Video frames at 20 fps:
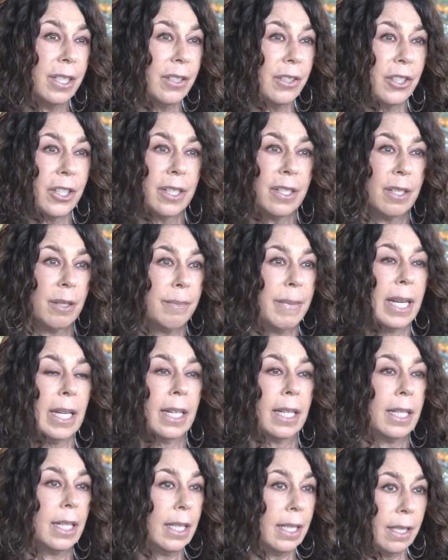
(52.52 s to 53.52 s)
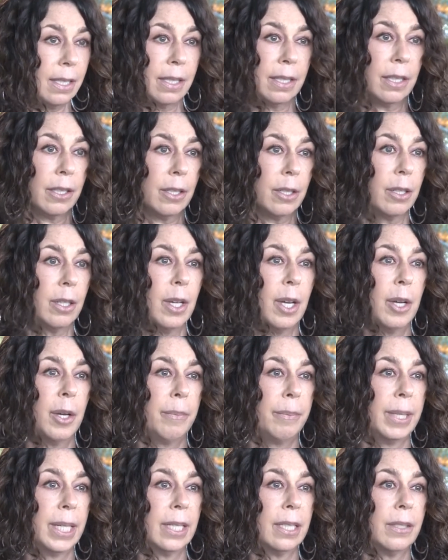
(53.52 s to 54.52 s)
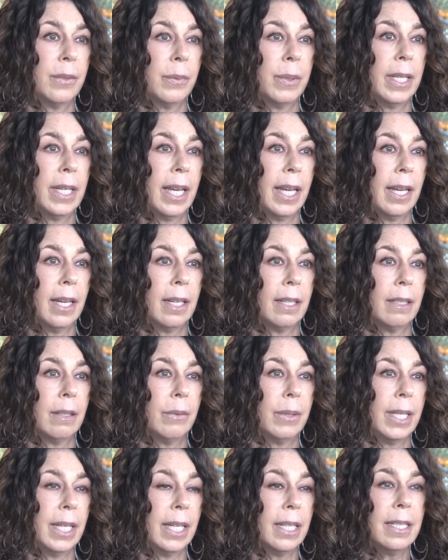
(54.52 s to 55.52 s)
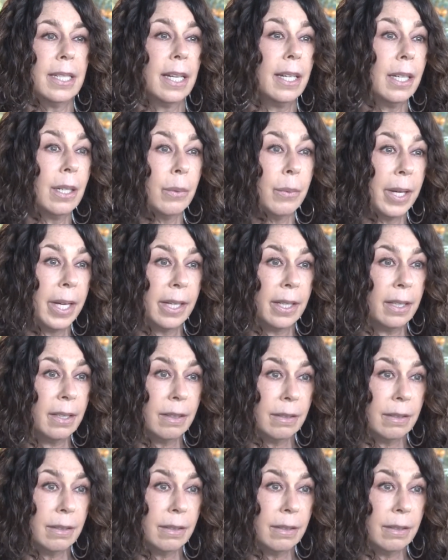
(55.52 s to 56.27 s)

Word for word: is just to make it easier because we can't we can't take it away.